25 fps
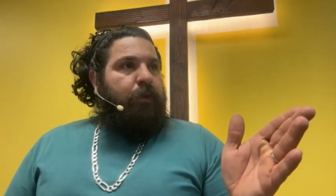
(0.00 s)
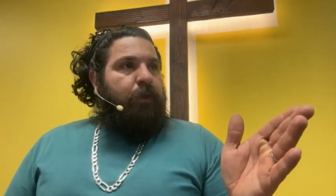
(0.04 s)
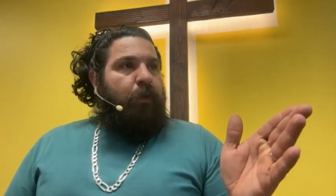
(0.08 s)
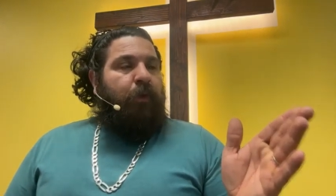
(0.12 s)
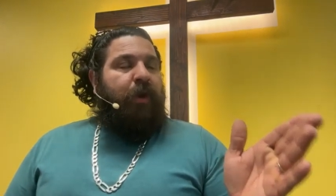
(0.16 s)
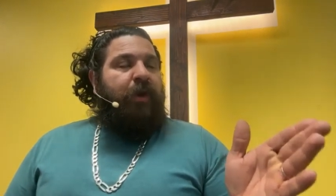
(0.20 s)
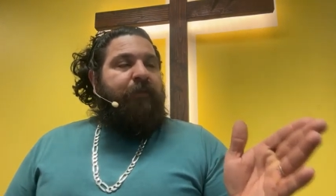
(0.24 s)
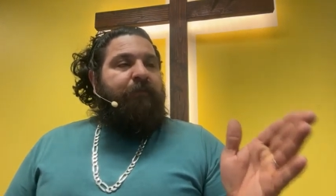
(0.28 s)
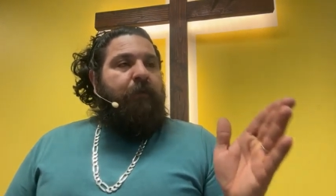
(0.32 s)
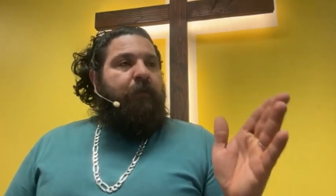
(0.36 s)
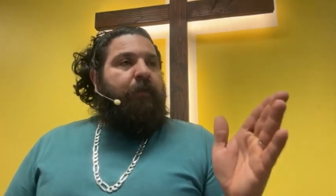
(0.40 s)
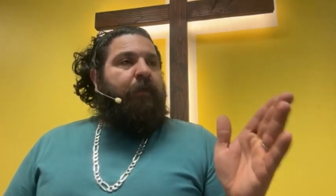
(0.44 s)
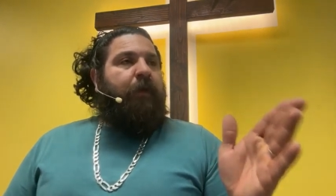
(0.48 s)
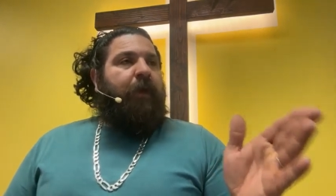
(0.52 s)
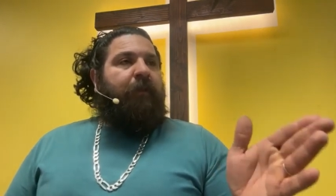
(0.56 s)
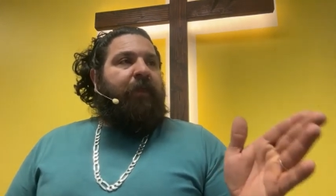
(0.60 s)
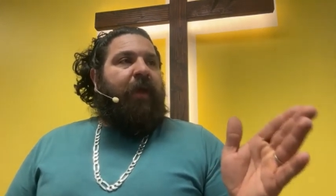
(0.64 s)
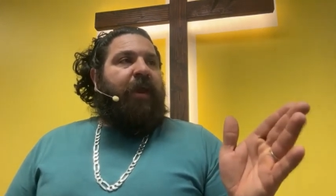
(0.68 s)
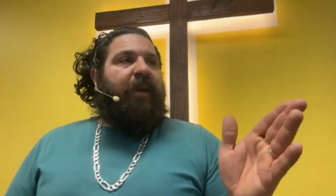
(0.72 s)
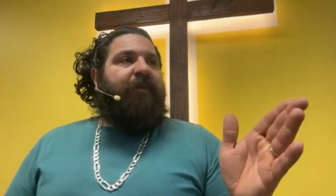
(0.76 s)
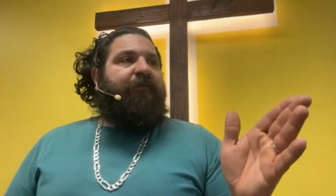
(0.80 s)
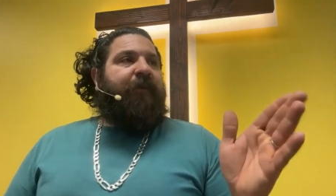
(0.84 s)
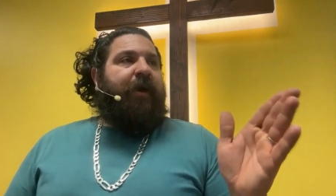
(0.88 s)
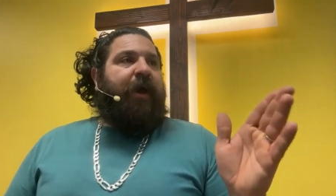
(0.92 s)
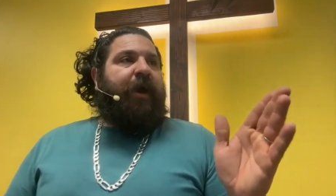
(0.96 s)
Don't ever think
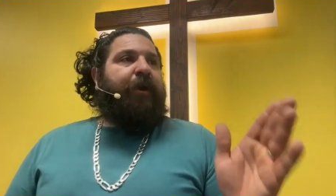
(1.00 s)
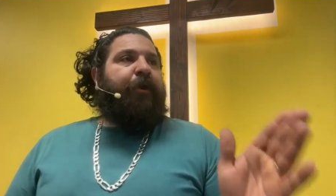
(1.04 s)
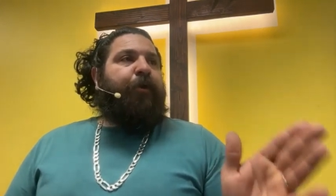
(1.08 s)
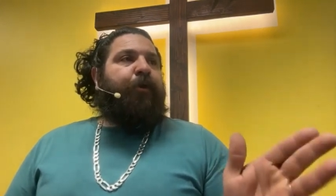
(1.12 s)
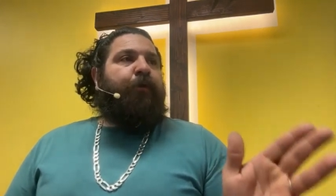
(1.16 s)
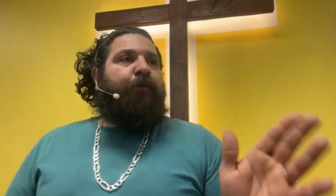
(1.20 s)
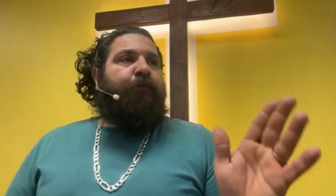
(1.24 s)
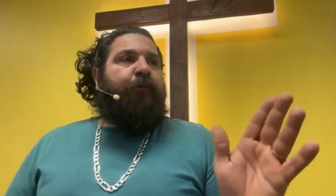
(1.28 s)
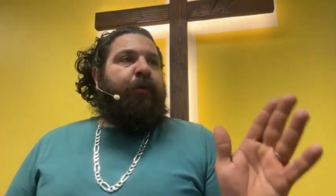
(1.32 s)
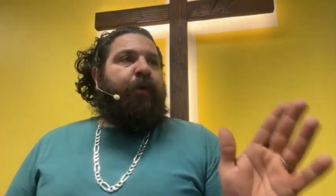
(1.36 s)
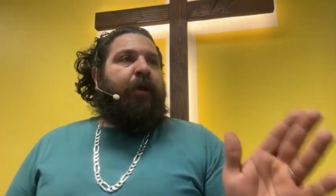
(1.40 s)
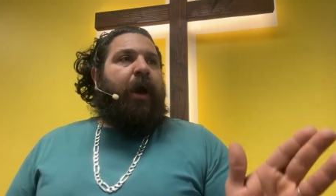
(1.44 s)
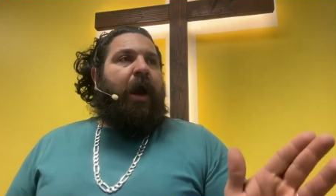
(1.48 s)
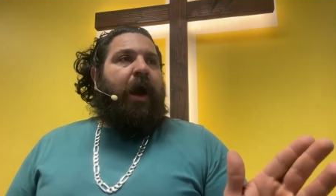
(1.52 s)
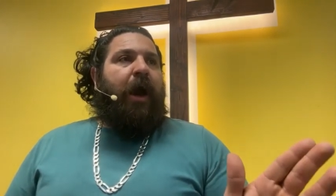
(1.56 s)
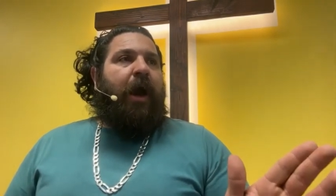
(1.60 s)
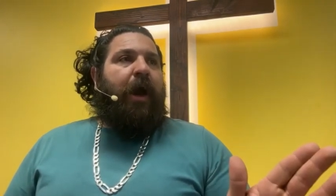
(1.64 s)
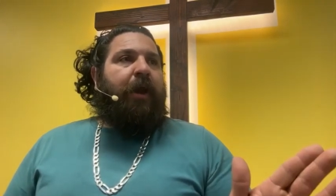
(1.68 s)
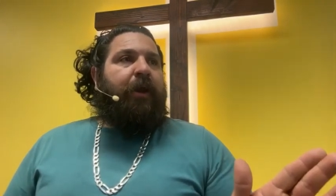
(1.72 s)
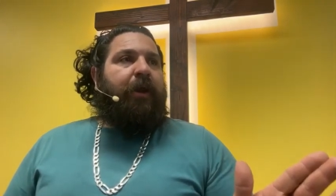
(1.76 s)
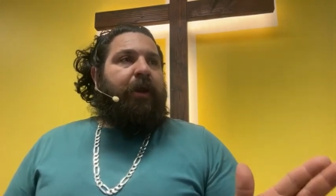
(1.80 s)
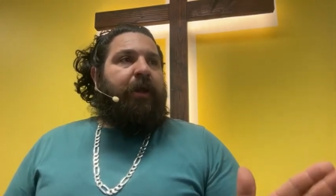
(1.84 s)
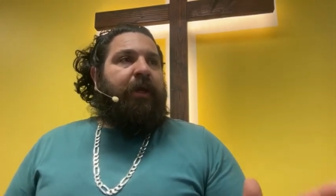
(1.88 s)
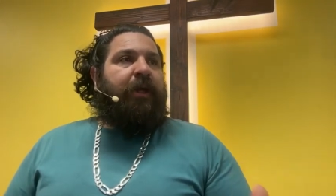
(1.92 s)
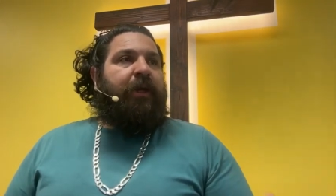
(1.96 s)
that if I do for
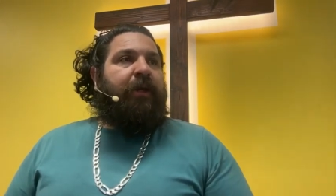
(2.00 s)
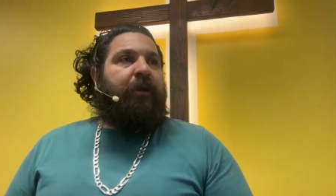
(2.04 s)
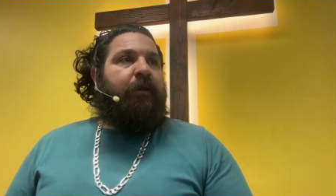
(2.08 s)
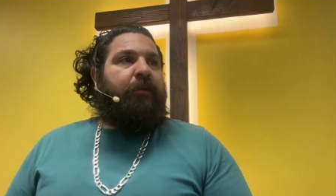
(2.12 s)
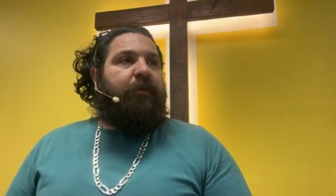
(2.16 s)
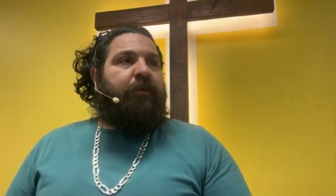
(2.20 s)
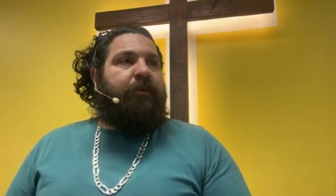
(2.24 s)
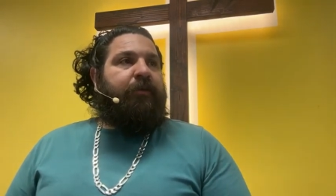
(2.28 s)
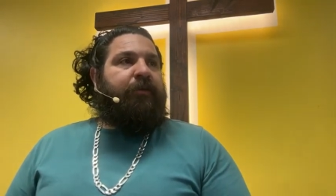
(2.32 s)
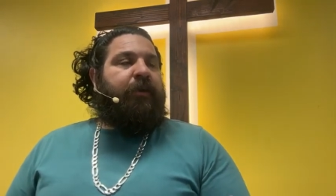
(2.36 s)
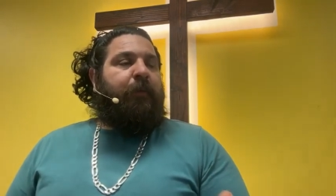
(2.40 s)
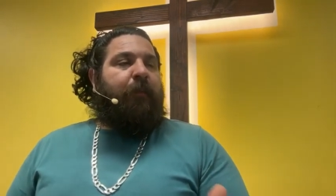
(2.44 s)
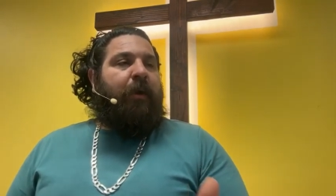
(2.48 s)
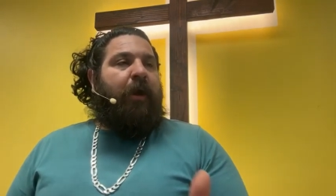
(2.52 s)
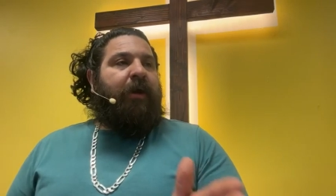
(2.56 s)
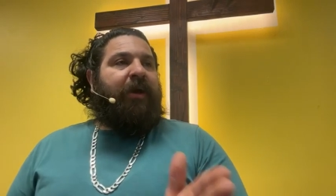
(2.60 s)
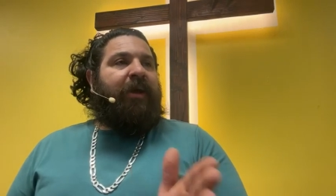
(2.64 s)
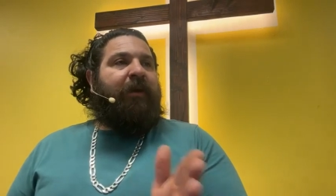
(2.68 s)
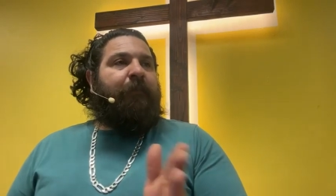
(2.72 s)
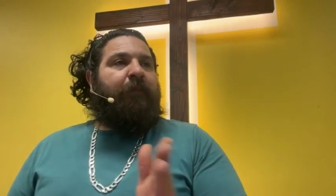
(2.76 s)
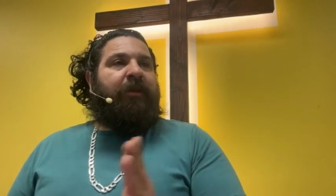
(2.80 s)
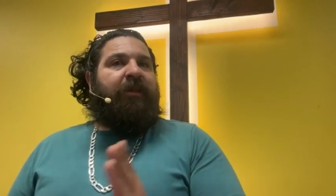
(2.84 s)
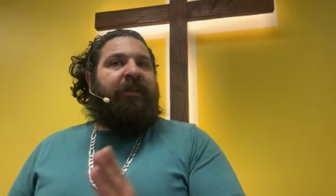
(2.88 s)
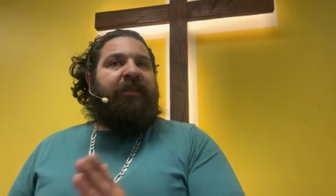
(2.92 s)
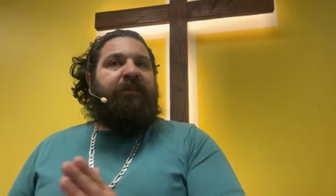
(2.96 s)
God, He'll somehow
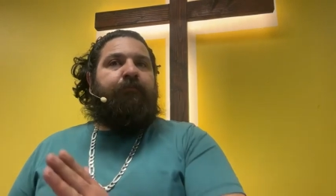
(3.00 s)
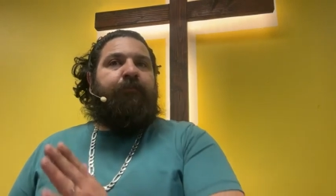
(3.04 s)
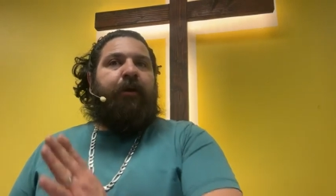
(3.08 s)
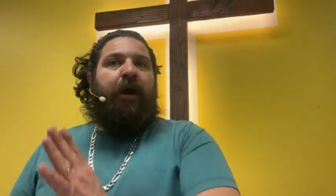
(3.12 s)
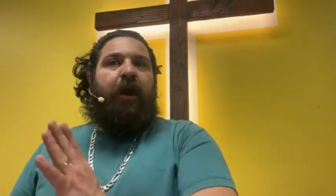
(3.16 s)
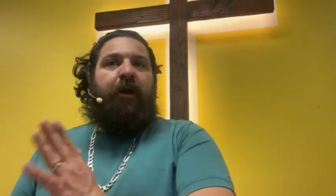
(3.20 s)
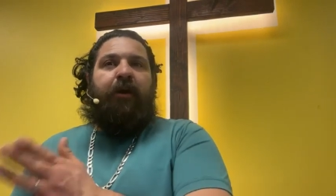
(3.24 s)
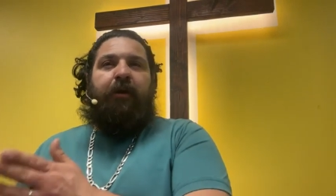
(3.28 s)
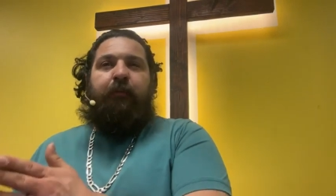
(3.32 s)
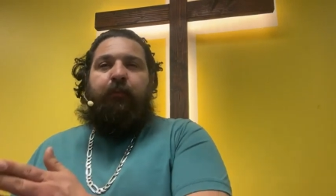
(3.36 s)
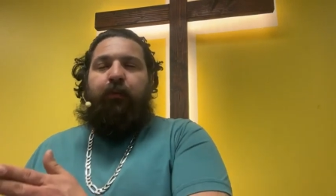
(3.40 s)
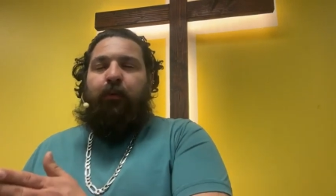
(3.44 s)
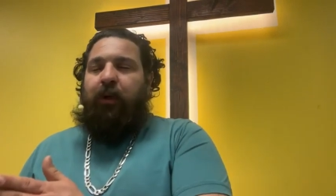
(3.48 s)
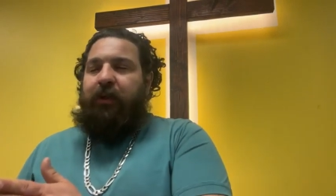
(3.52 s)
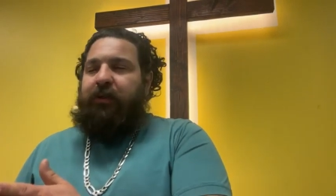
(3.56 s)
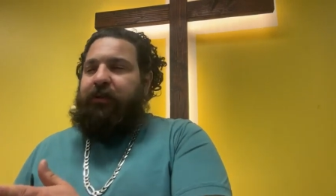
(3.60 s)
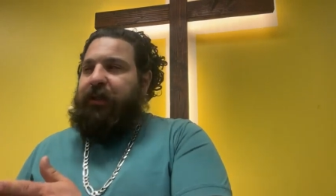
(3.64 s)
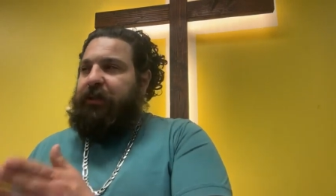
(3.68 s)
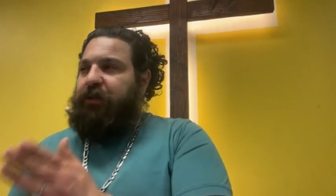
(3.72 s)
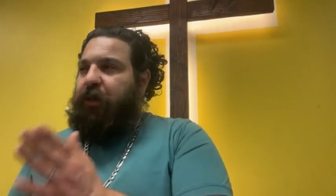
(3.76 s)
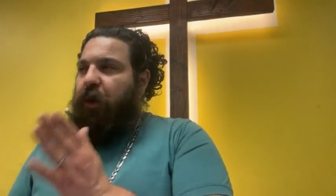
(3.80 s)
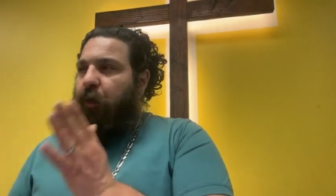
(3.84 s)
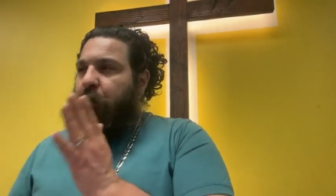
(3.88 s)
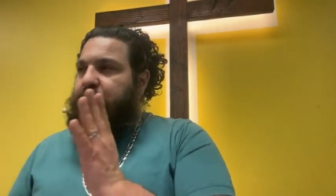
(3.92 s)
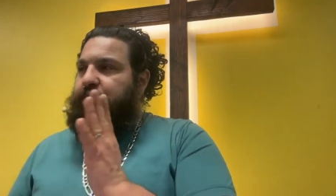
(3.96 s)
give me these brownie
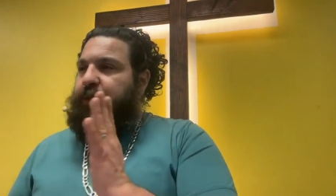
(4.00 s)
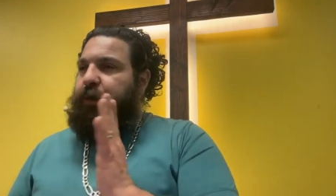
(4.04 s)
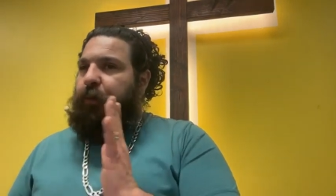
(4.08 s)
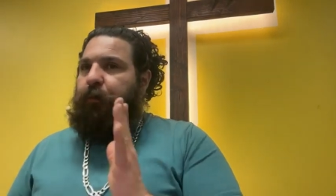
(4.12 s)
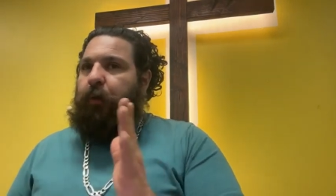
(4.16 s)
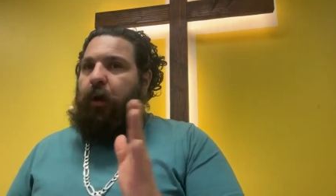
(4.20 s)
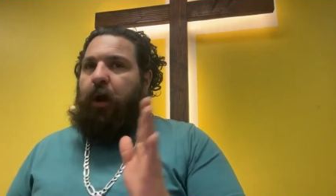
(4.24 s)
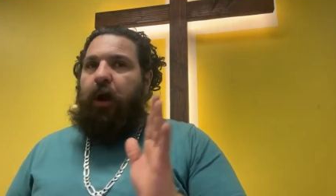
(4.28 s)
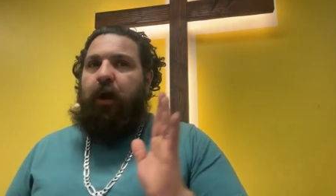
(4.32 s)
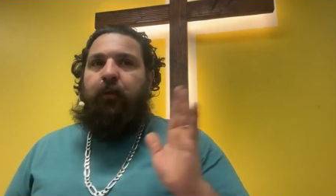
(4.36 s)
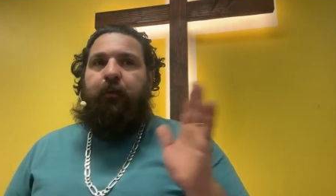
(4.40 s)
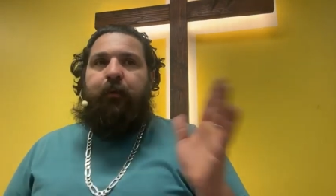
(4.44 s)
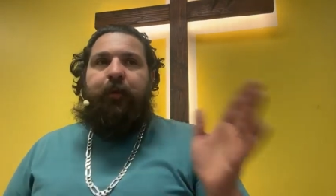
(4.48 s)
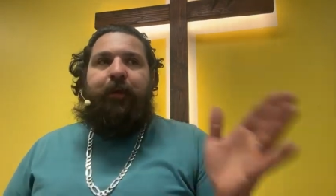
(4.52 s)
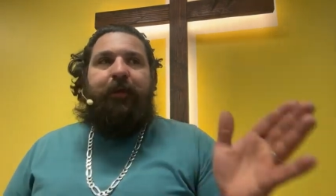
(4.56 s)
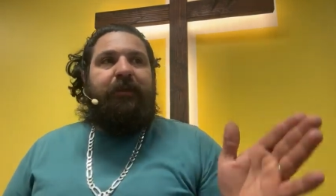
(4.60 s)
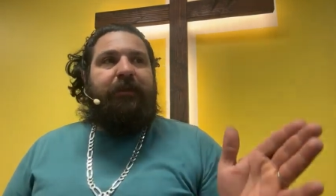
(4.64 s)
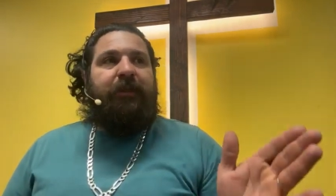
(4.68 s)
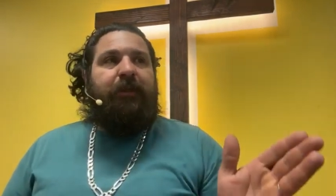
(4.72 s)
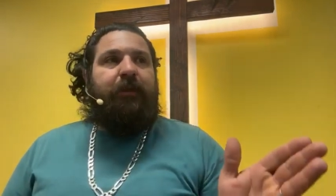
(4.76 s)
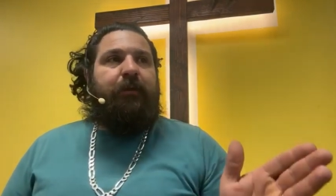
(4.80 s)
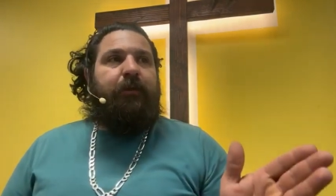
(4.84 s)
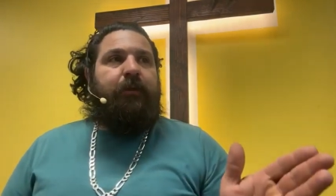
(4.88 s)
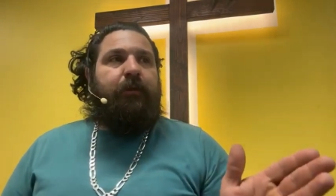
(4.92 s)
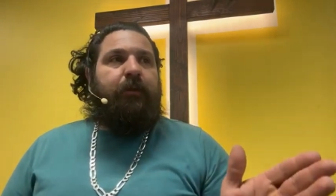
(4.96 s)
points. That's always the wrong
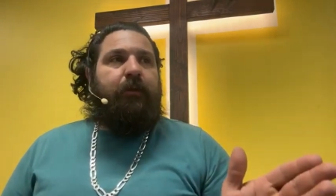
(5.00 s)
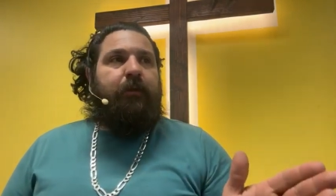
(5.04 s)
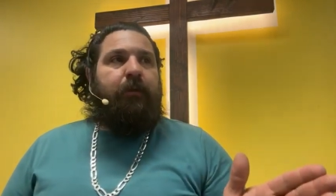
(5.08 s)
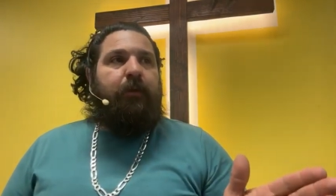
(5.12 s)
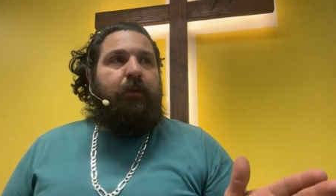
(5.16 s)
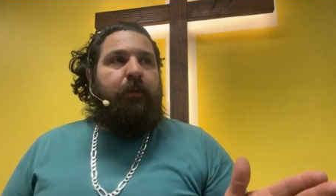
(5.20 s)
reason.